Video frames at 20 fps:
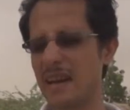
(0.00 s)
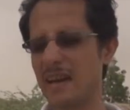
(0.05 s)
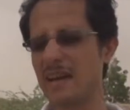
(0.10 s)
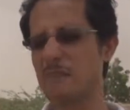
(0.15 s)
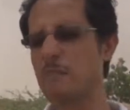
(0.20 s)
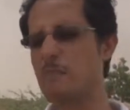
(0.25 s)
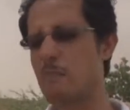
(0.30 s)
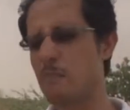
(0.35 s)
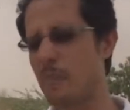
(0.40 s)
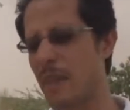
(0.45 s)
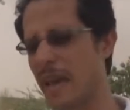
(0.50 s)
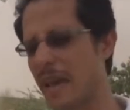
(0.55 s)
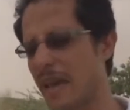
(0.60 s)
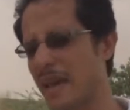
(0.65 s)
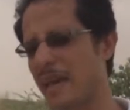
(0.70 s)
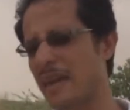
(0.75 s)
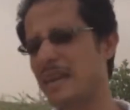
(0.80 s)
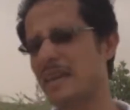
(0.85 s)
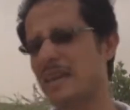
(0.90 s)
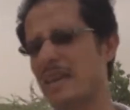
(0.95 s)

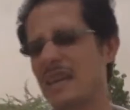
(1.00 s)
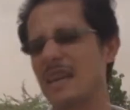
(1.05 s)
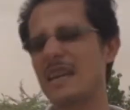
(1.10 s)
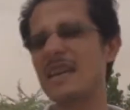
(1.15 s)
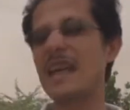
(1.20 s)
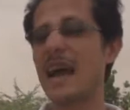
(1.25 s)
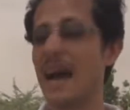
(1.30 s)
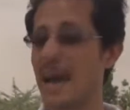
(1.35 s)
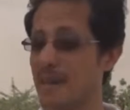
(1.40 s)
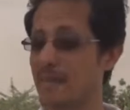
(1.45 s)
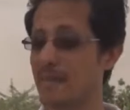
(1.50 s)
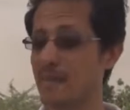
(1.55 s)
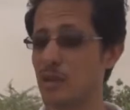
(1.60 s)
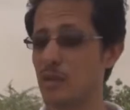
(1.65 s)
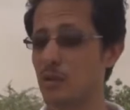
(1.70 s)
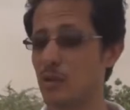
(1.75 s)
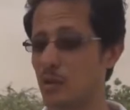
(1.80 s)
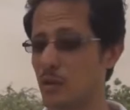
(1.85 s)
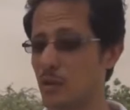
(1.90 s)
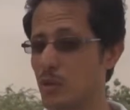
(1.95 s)
main
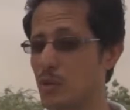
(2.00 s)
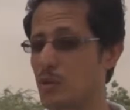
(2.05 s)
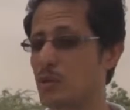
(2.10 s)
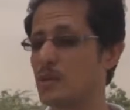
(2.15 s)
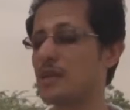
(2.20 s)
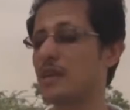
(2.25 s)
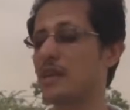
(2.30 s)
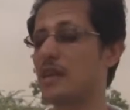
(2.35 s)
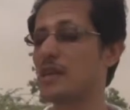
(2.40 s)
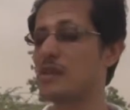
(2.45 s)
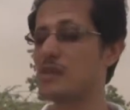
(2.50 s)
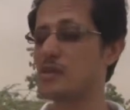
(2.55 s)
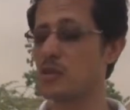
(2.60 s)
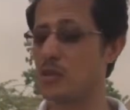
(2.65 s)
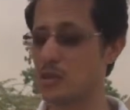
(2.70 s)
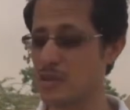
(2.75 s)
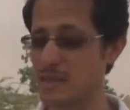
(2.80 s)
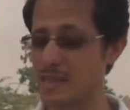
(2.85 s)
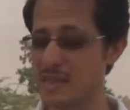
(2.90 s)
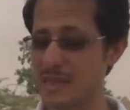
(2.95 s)
livelihood
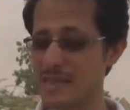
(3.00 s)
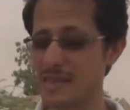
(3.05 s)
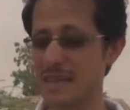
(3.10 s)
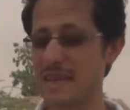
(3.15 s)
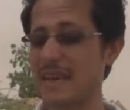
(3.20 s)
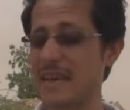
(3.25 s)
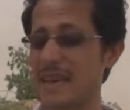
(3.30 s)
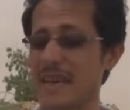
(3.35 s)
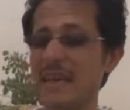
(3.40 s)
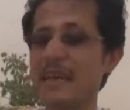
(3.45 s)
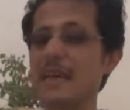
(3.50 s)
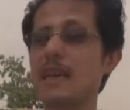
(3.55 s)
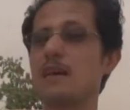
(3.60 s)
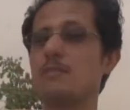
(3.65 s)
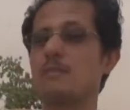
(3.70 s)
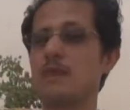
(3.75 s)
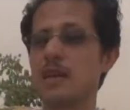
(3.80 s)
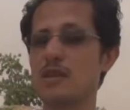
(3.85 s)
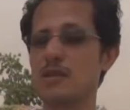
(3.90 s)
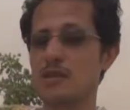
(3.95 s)
resources and income
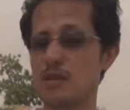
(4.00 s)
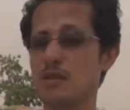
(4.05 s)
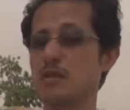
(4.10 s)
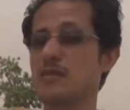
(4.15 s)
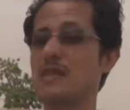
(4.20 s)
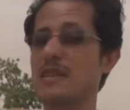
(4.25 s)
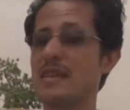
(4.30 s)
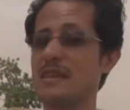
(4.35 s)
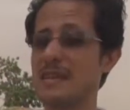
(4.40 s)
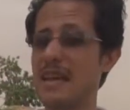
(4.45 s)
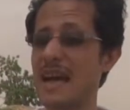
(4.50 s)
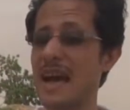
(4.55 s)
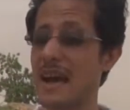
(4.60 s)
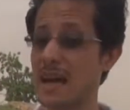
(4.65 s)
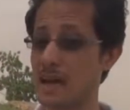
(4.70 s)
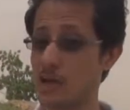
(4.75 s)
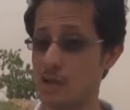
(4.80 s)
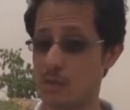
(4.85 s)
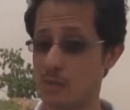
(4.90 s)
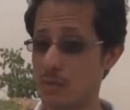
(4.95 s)
resources
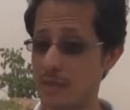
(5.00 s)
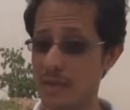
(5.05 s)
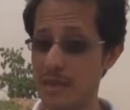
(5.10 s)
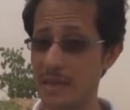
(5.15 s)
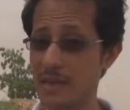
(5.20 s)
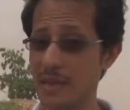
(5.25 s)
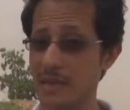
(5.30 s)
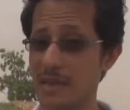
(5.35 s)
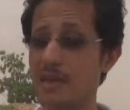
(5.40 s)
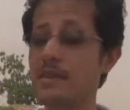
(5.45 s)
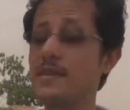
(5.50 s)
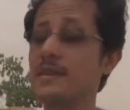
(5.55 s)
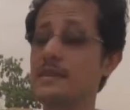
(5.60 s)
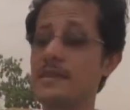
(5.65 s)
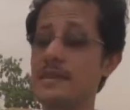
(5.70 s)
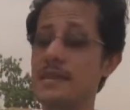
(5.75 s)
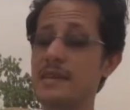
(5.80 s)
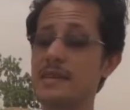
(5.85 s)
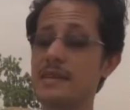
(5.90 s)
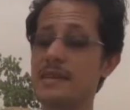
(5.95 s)
actually. This
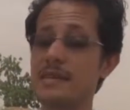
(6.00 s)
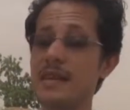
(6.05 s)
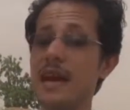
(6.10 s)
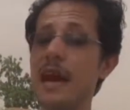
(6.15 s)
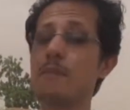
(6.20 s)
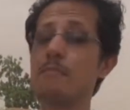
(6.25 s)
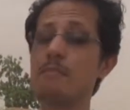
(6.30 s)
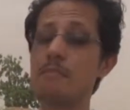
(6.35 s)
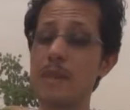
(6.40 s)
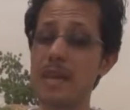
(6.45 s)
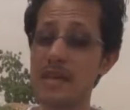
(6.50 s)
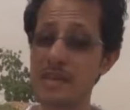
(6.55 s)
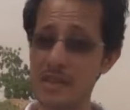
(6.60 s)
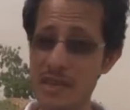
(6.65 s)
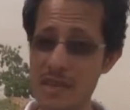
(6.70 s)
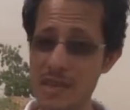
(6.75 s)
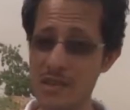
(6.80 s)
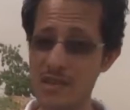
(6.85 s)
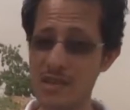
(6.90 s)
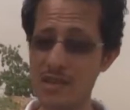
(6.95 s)
is a
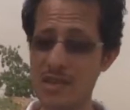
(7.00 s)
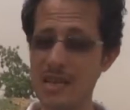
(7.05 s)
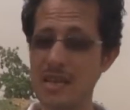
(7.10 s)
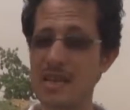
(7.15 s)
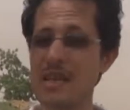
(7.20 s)
message